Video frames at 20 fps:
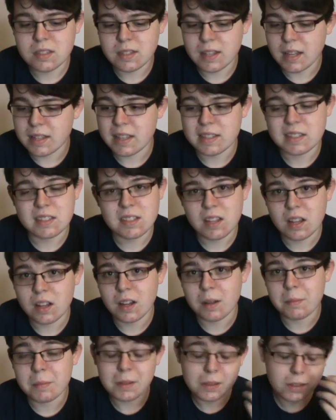to that at the
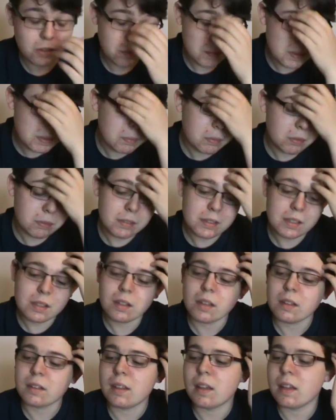time. A lot of people really
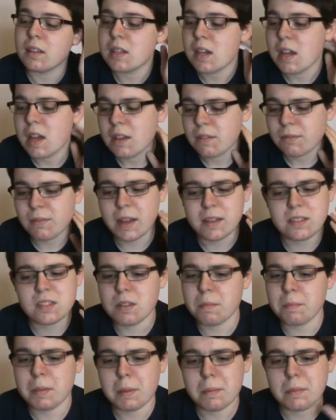like that. In fact,
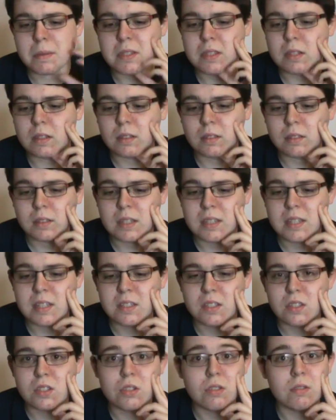some people are still
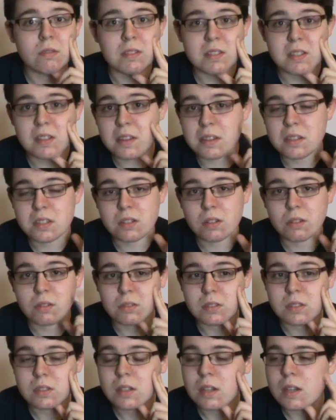addicted to his other
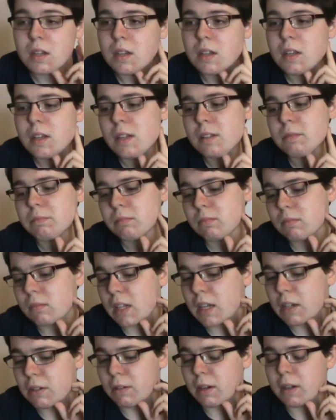songs.
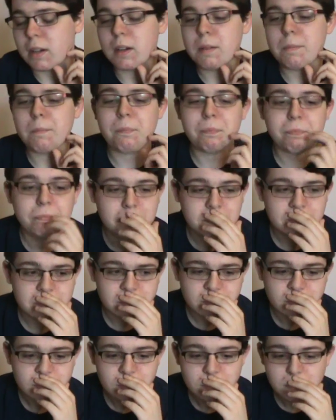Anyway, and
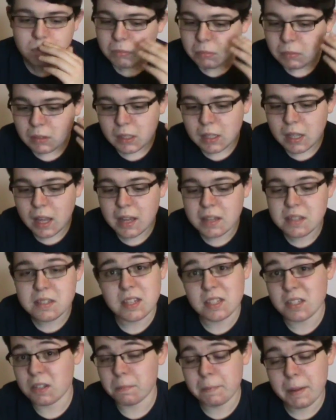he
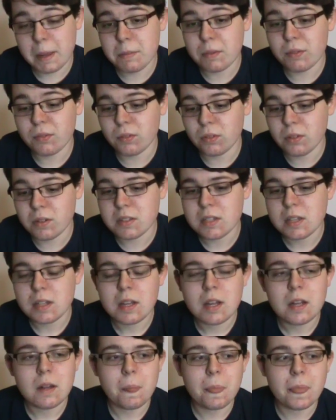said he'll pay me for it.
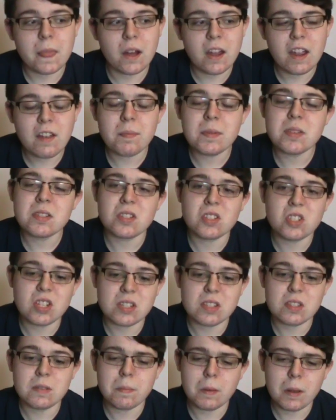I have been
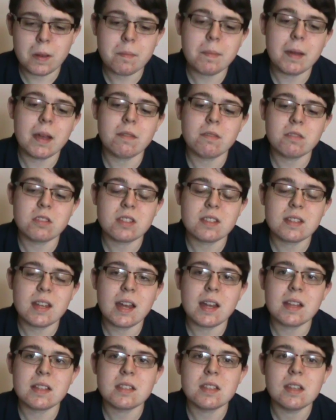suggested by my parents
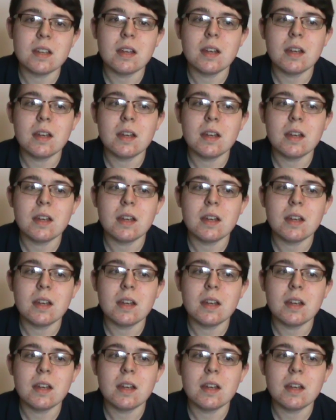that,